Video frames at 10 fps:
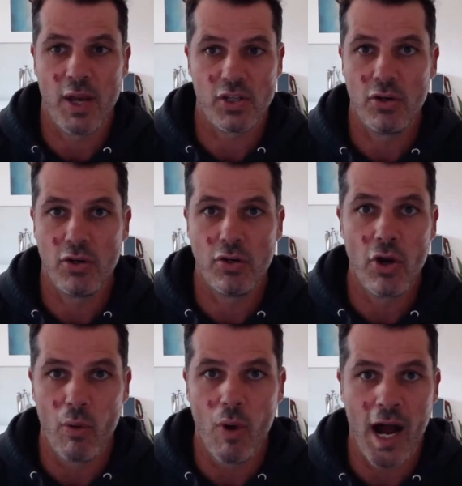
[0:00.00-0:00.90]
and you don't know
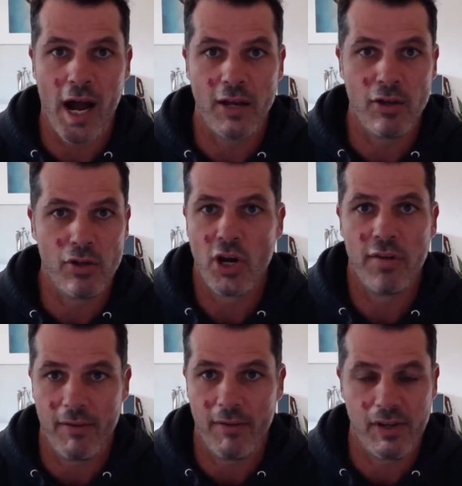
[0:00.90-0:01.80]
why, and you don't even
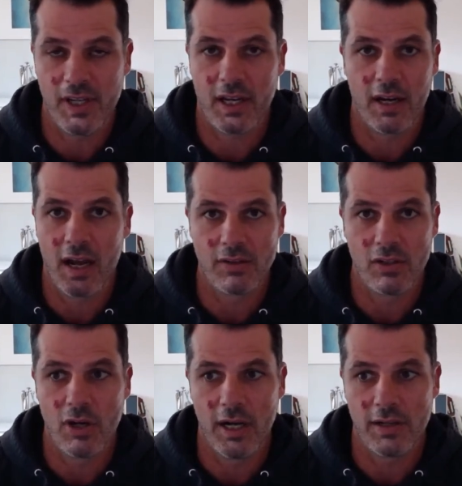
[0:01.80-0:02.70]
have a second account, so you don't
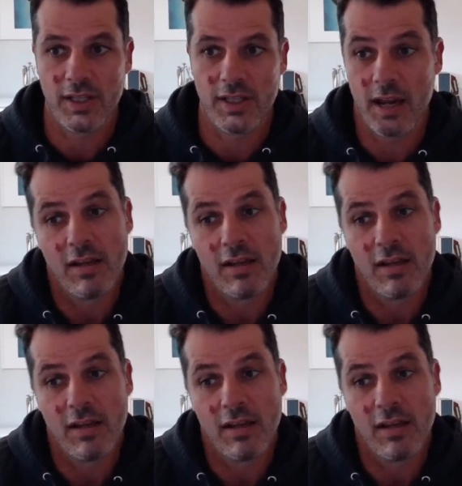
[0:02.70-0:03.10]
understand.